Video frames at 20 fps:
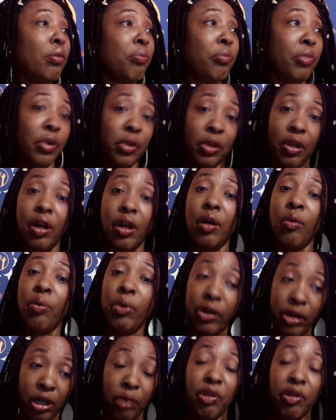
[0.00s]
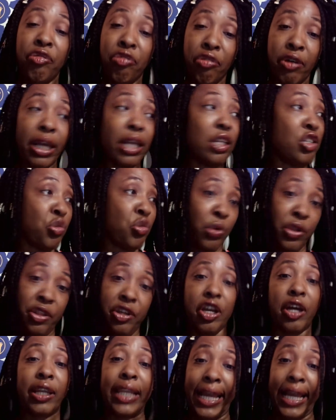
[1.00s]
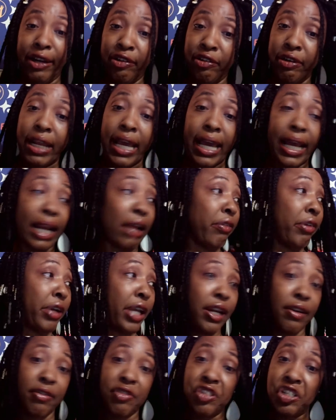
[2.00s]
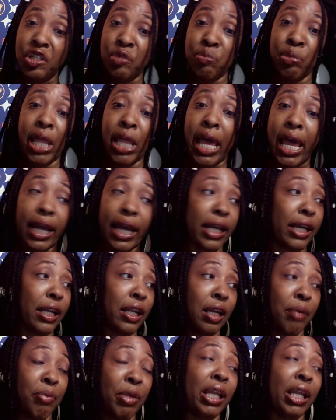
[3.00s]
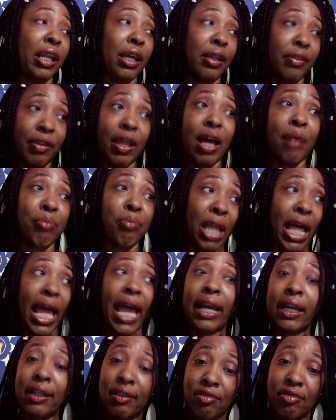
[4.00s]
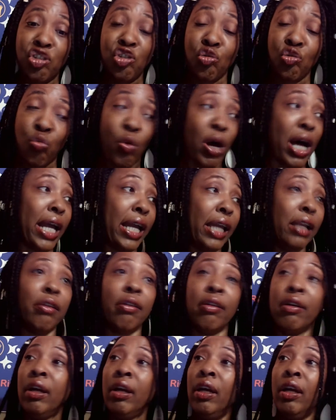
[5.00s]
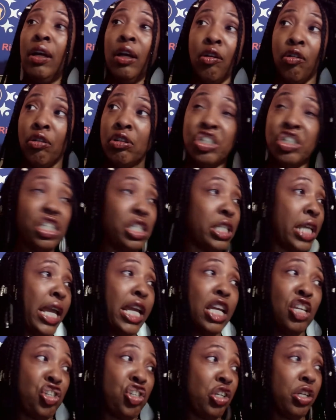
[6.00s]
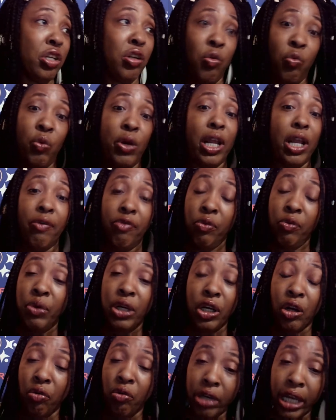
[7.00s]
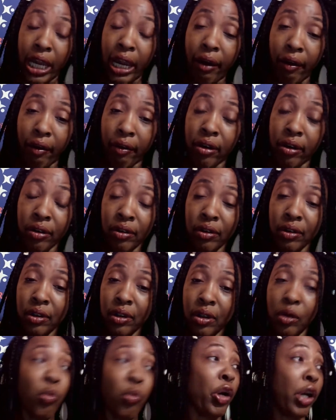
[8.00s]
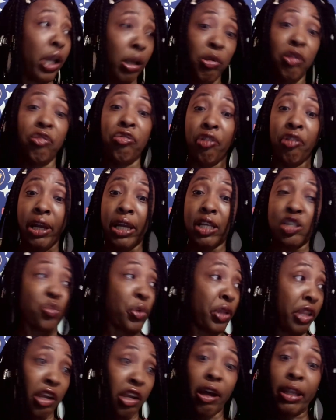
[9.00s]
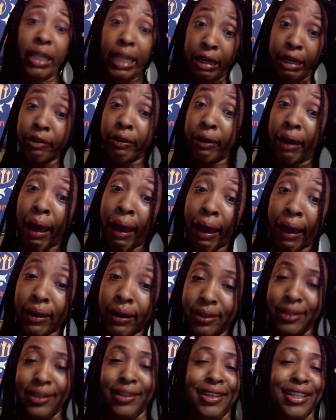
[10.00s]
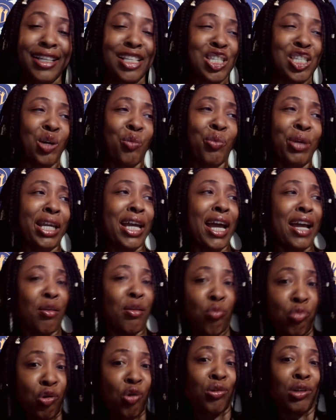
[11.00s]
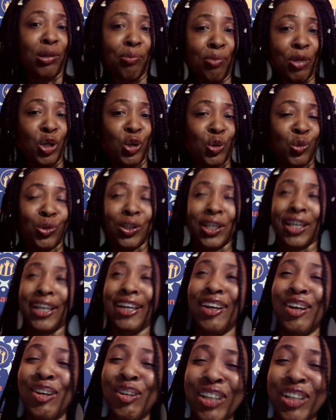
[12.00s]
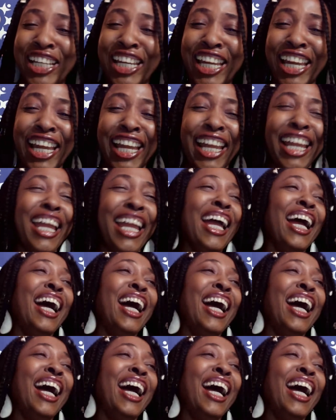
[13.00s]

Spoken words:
We're going to be friends whether y'all like it or not. I don't care if she's black, I'm black, and she's white, or she's Asian, or whatever. We don't care. We're going to be friends whether y'all like it or not. So we kind of broke the mold. Okay.